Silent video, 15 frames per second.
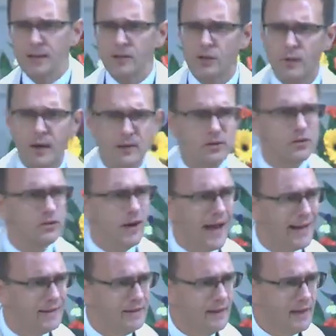to
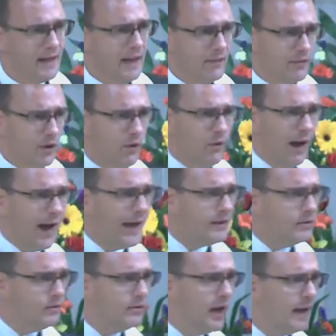extract it, though I
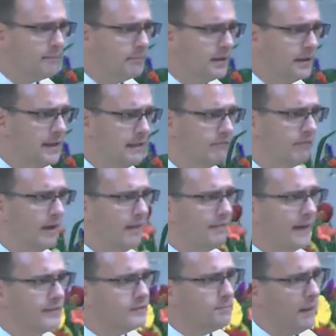do not believe
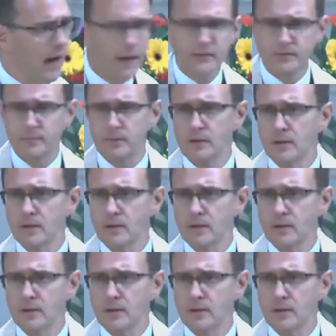that's possible.